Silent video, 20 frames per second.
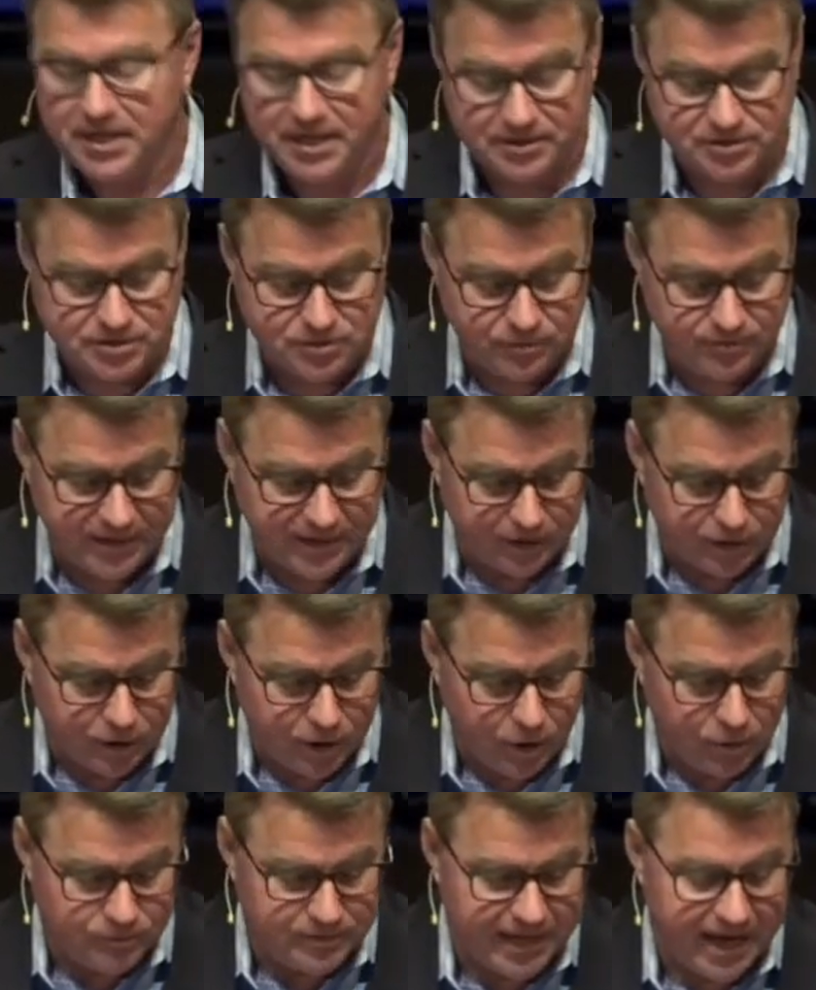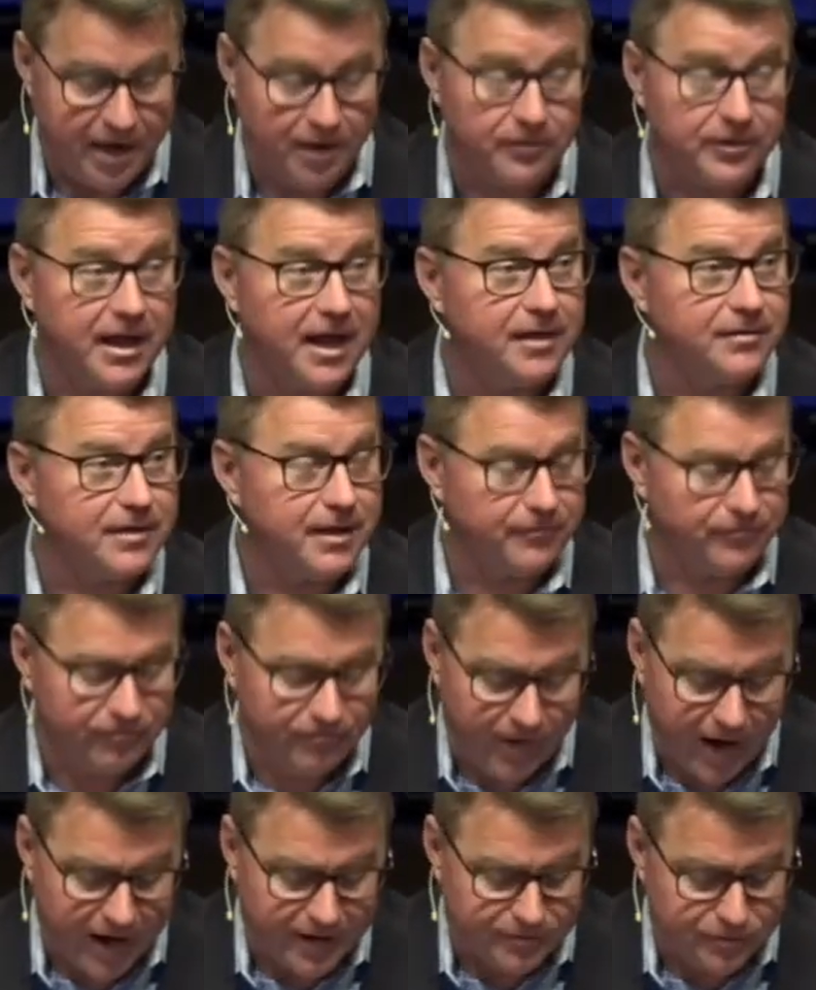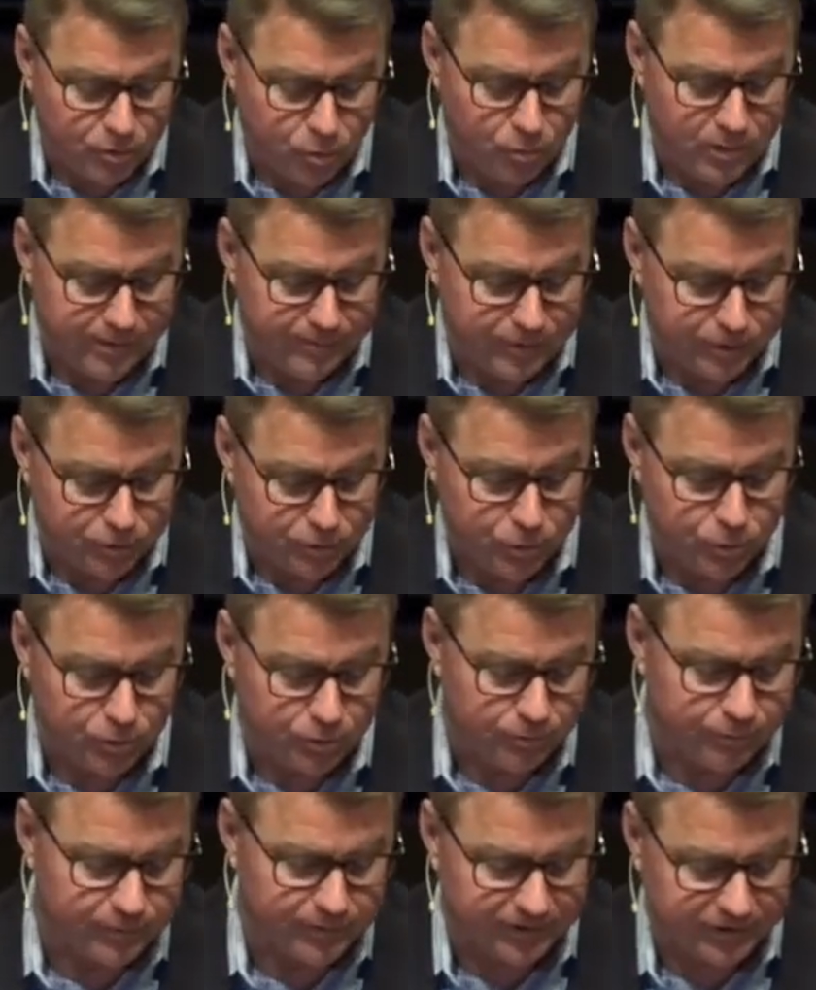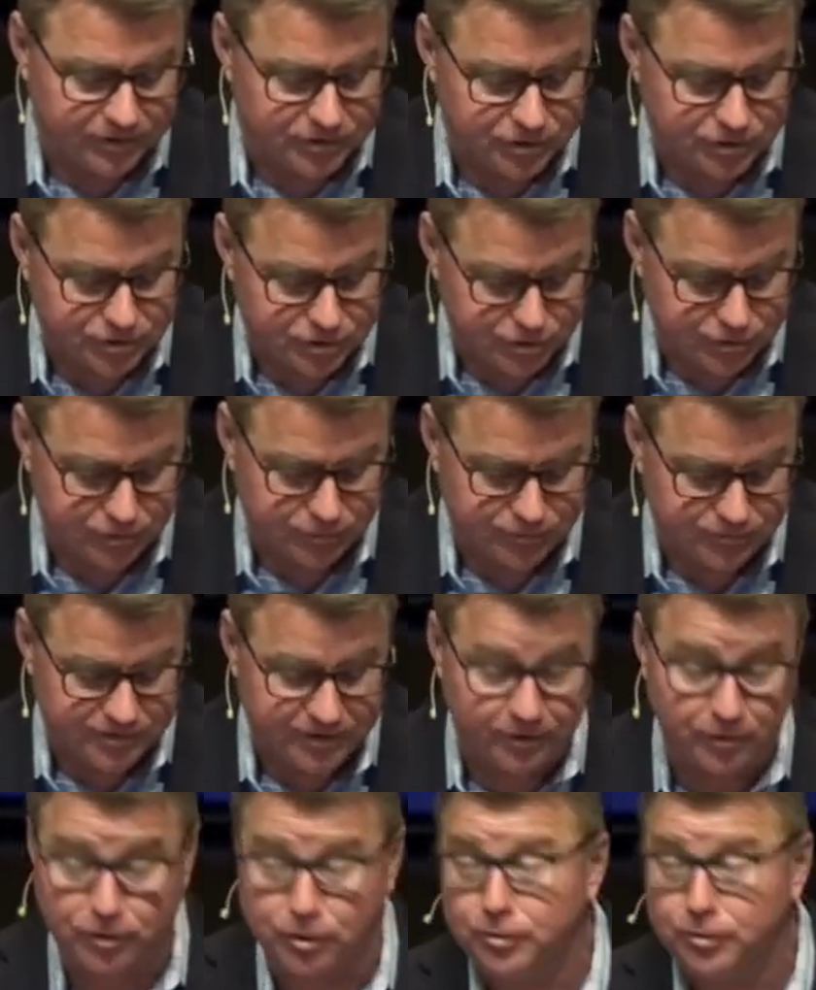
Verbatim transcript: And so they go down and they find the women who are religious Jews there.